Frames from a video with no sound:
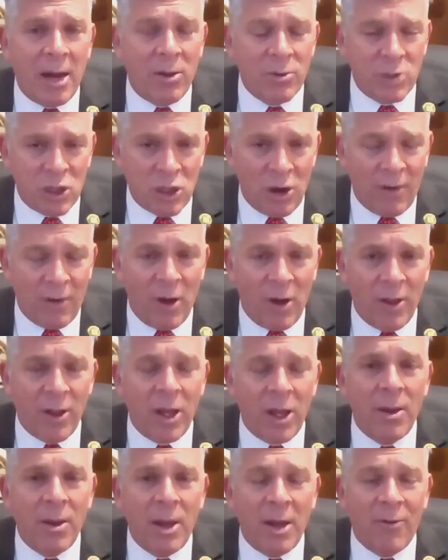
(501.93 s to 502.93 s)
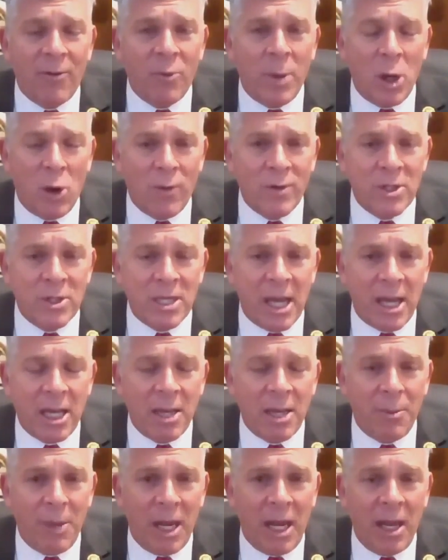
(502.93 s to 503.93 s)
I don't serve on the Government
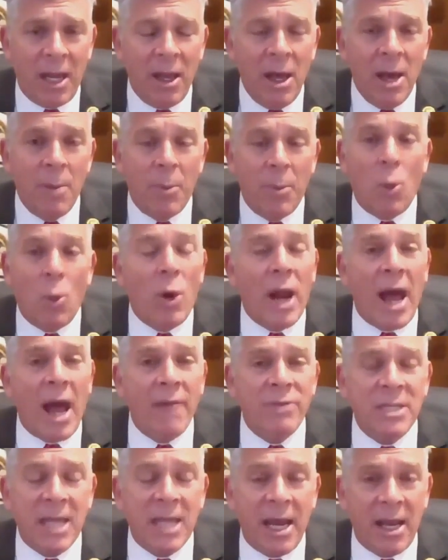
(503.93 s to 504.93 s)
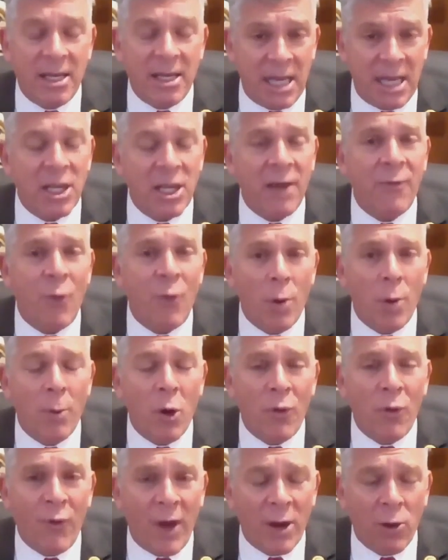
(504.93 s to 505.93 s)
Oversight Committee. But what I've said is, as a
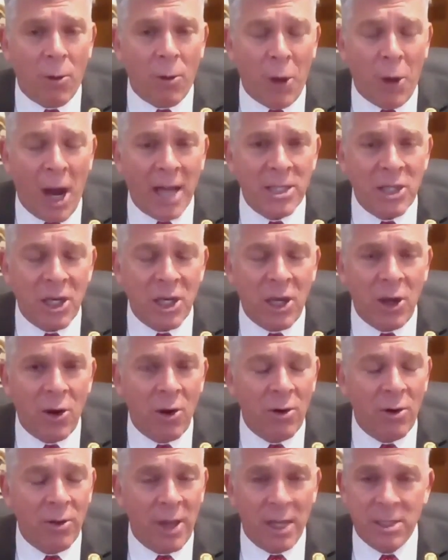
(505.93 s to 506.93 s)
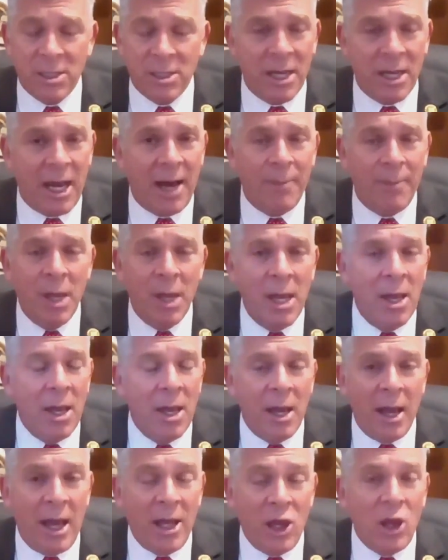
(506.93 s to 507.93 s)
former federal prosecutor, that's
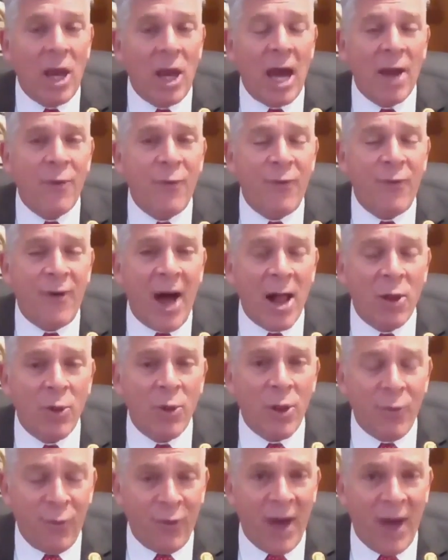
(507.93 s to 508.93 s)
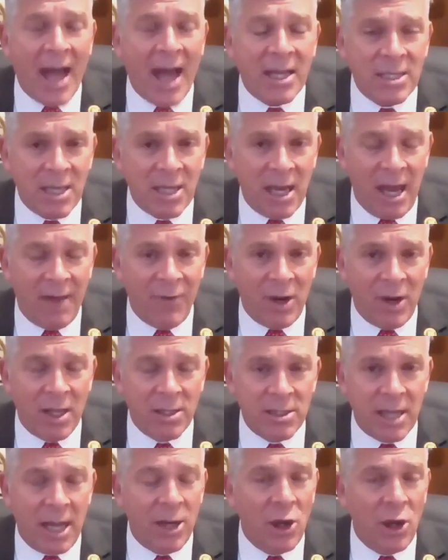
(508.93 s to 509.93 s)
you got to follow the facts and
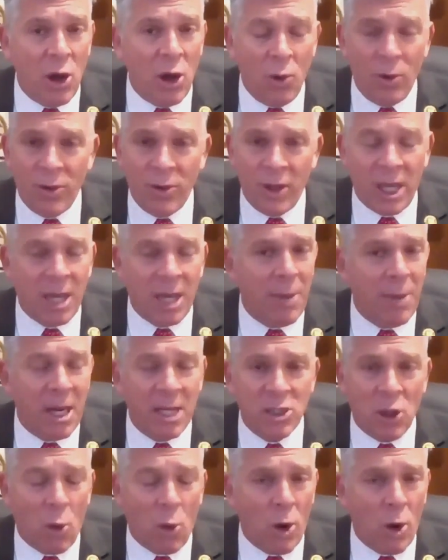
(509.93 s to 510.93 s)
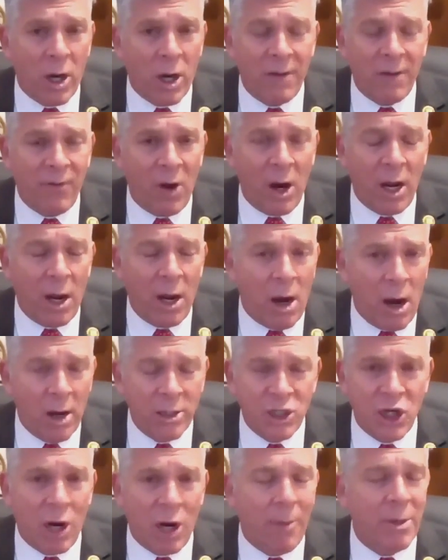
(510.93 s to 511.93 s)
evidence. I know the committees are working very
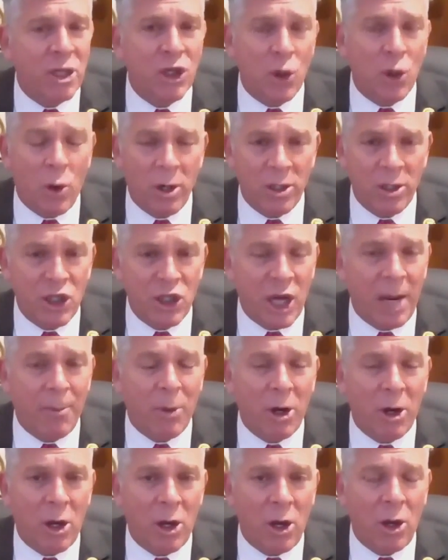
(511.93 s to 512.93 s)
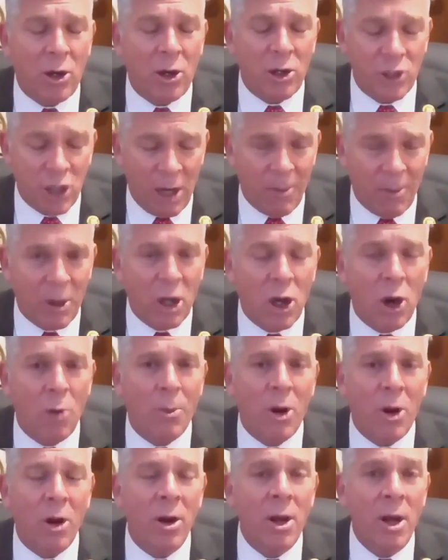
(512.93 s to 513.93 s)
hard. Chairman Jordan, Chairman
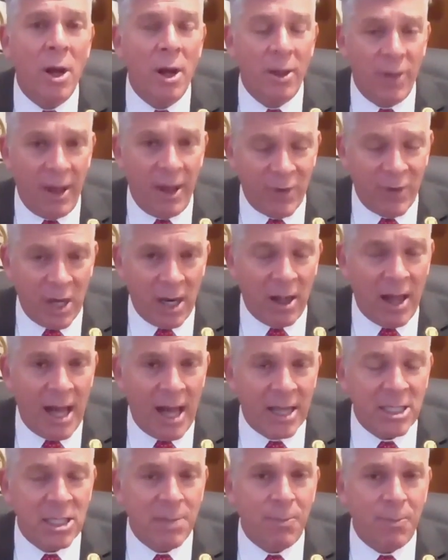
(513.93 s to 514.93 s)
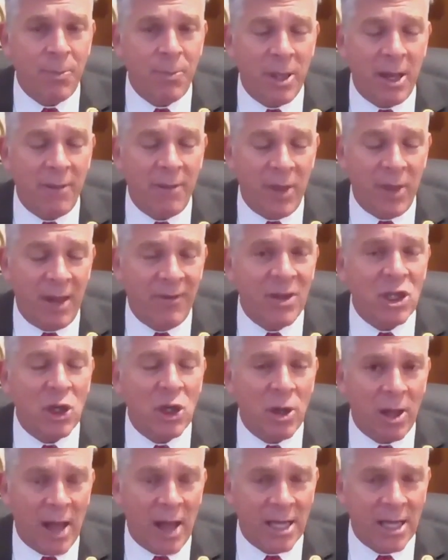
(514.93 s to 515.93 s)
Comer, they've done a lot of they've
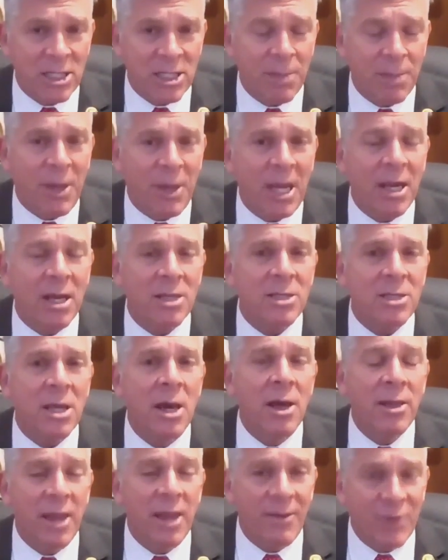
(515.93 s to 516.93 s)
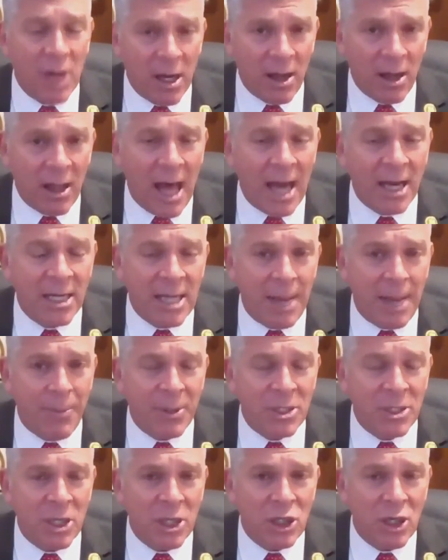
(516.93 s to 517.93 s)
issued a lot of subpoenas. They've done a lot of
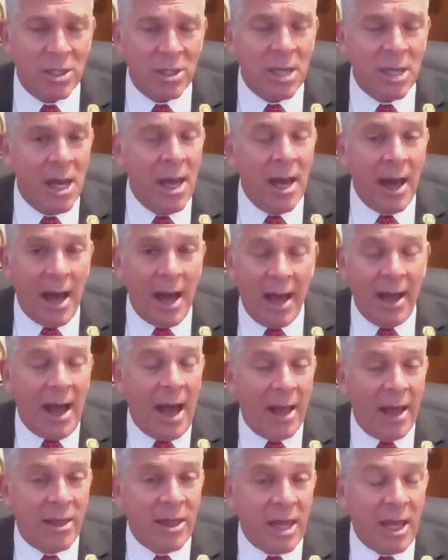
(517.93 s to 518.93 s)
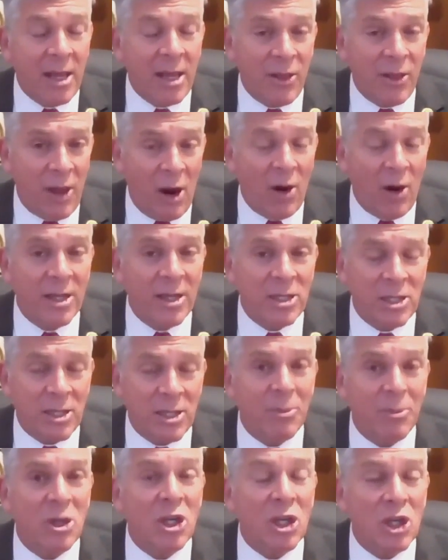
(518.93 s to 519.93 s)
depositions. I think there is
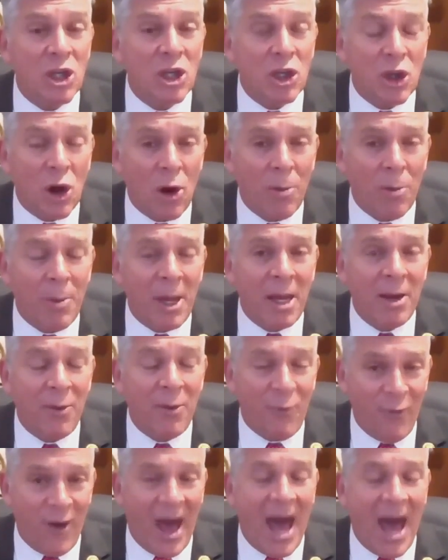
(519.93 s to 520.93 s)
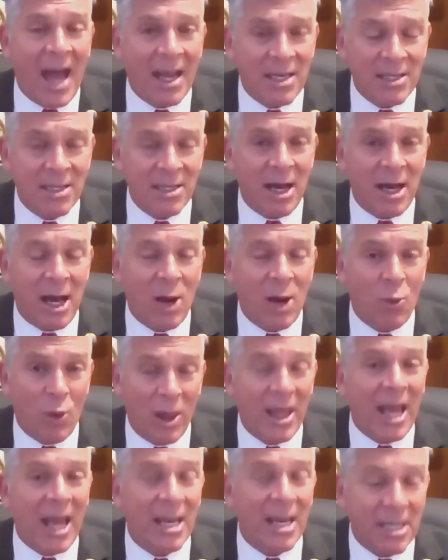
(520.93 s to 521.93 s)
some disturbing facts
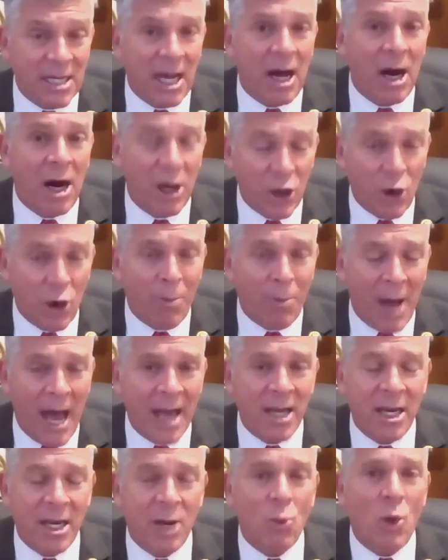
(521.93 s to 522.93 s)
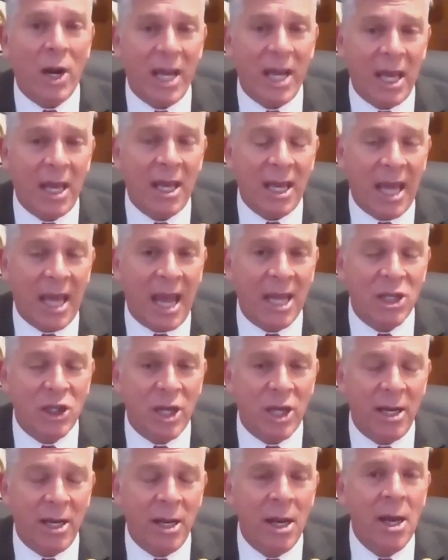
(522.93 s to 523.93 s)
related to Hunter Biden and what he
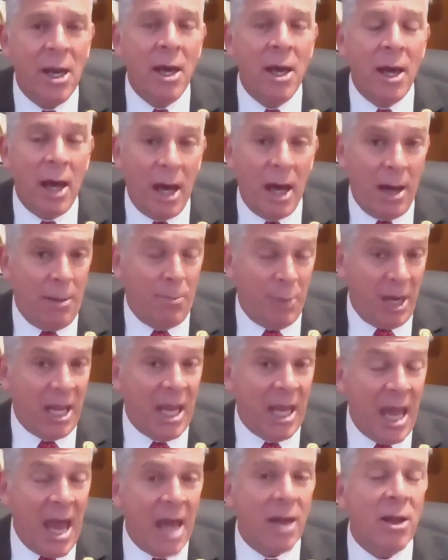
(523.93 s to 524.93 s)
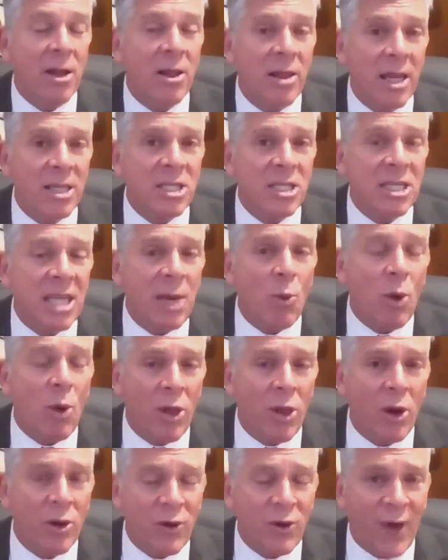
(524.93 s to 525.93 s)
engaged in. But again, let's see
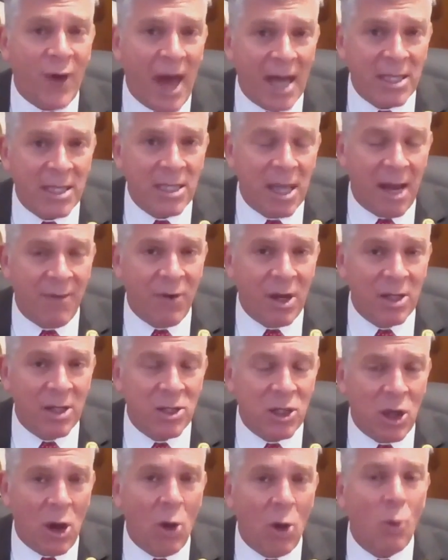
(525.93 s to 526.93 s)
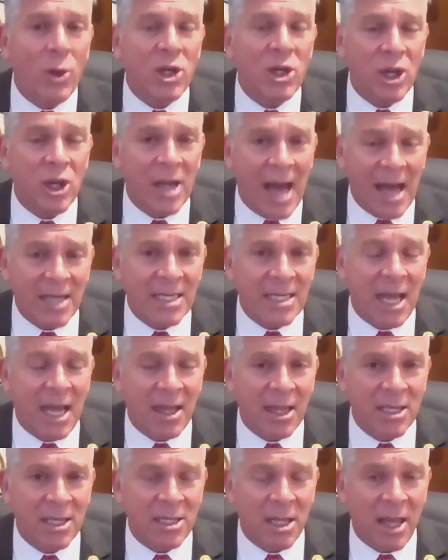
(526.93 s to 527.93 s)
where those facts and evidence go. We should not
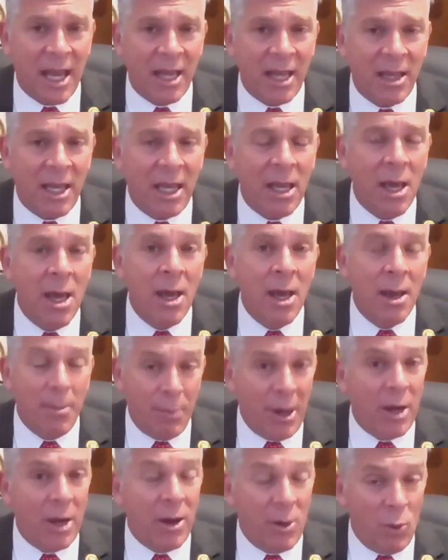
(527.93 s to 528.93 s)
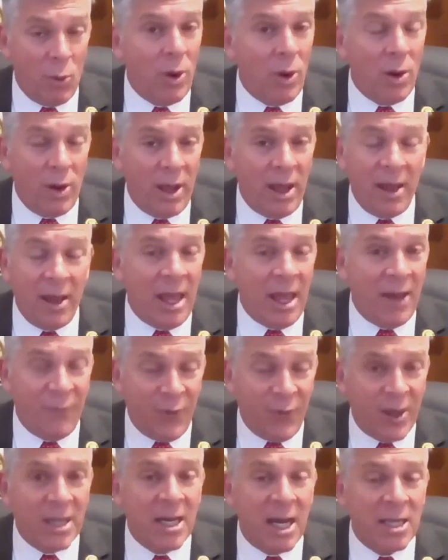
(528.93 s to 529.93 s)
take this lightly. But
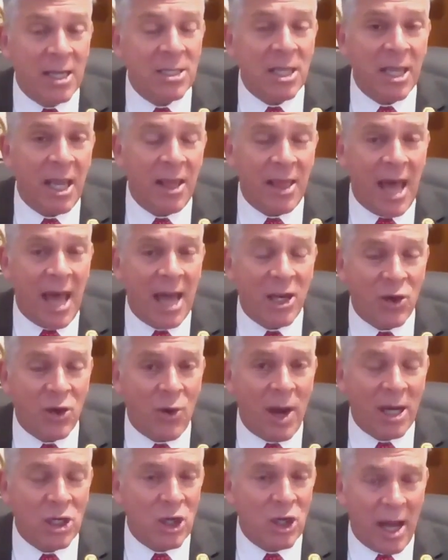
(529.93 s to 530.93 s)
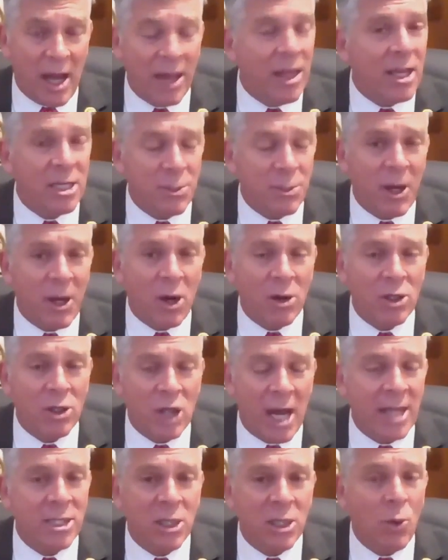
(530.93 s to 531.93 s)
if it does lead that direction, I think Speaker
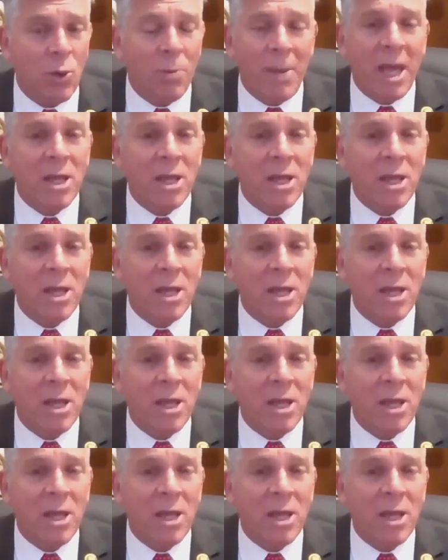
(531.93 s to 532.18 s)
Johnson